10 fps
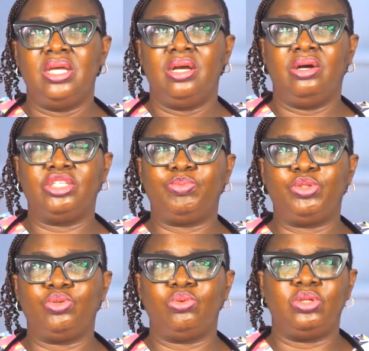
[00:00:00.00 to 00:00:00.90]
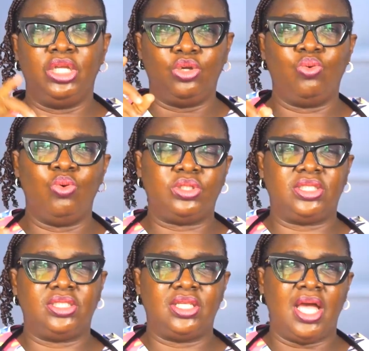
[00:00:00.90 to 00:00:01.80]
hospital, in
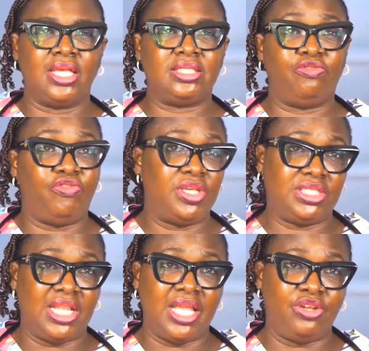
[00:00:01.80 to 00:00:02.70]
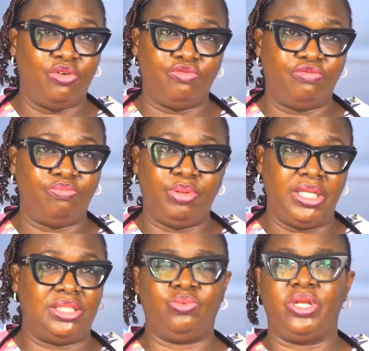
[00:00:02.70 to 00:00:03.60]
quotes, as the first line of
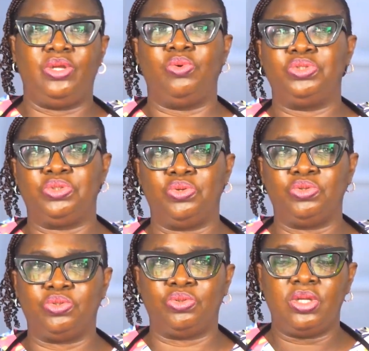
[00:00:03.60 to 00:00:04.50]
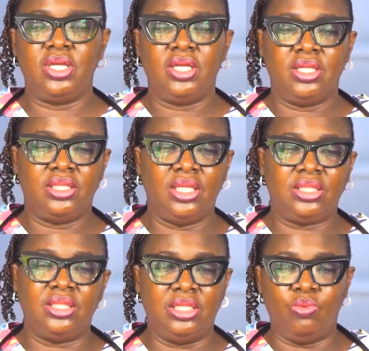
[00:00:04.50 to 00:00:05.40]
place where they want to go to.
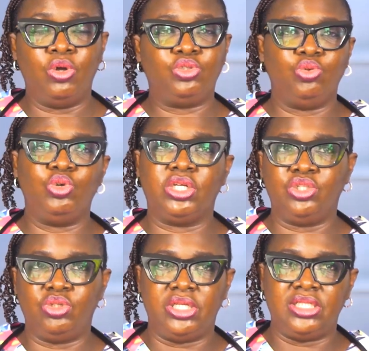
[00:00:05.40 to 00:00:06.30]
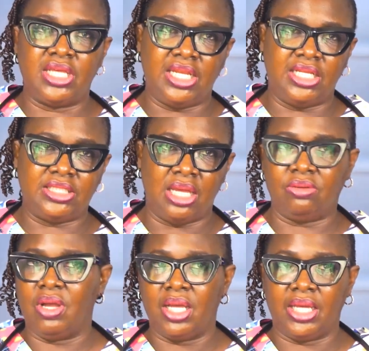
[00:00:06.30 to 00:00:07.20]
They want to look into the internet and
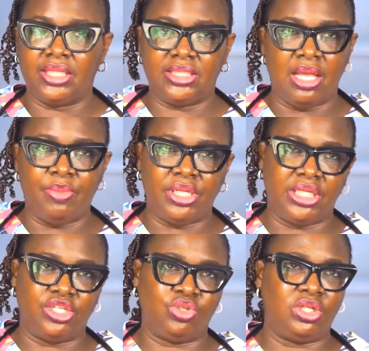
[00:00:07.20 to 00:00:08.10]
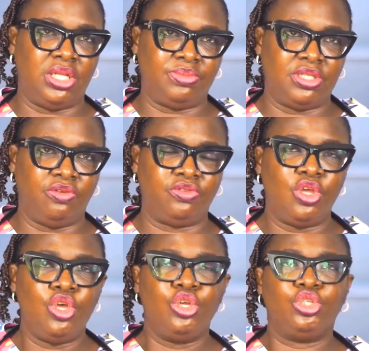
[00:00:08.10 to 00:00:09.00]
go and get their medication themselves.
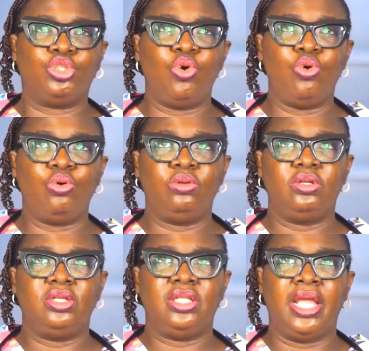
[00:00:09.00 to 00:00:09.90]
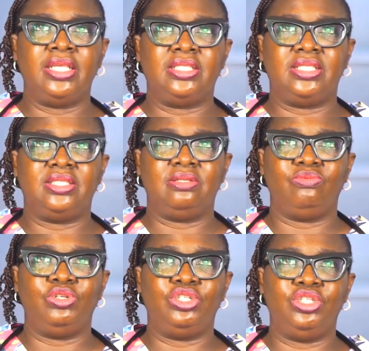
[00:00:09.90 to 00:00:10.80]
So there is
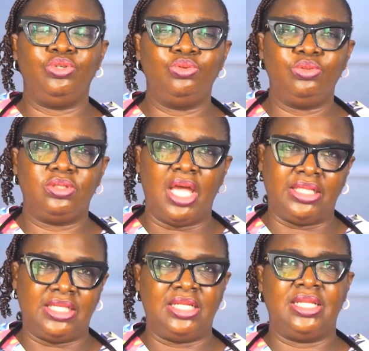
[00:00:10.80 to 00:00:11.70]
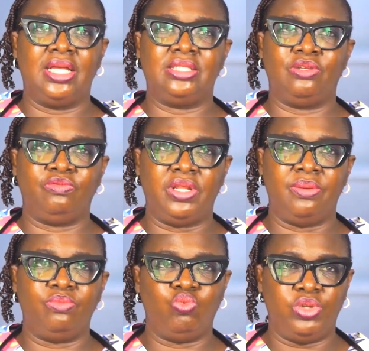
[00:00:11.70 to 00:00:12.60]
reduced attendance of
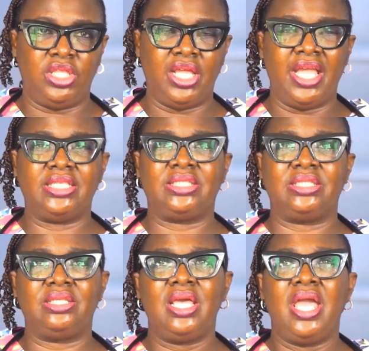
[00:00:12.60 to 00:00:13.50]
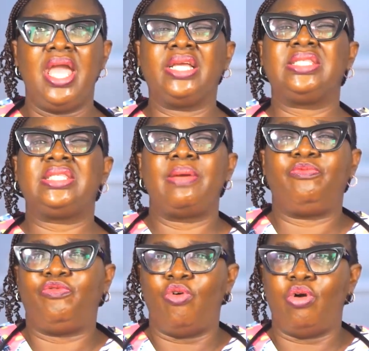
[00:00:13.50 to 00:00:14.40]
them with the
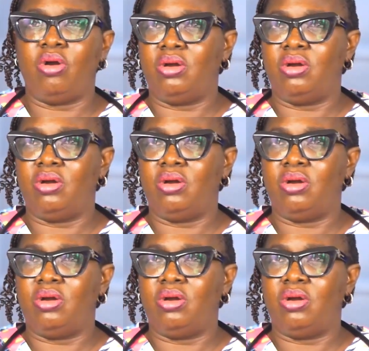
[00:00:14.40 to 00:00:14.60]
except for,